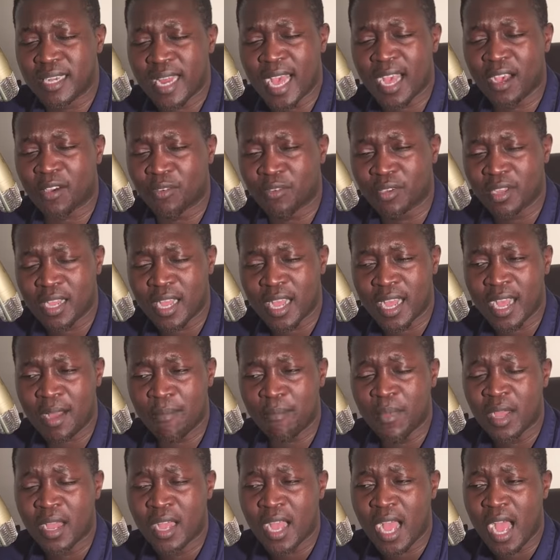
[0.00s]
now
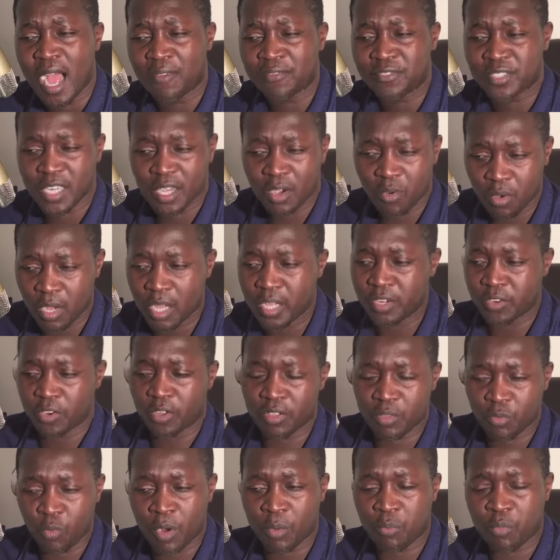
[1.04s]
um, after you know
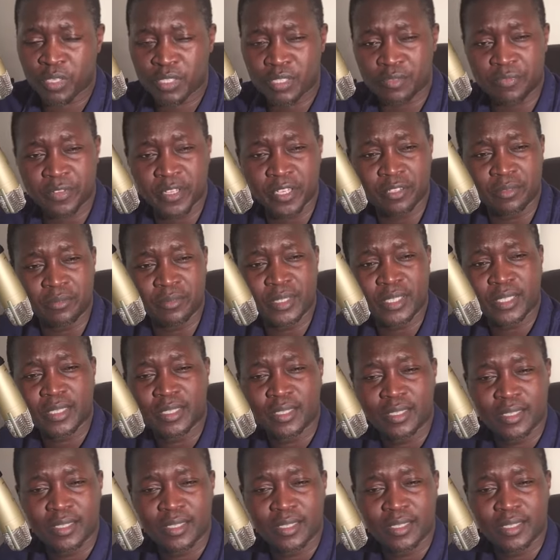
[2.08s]
what was filmed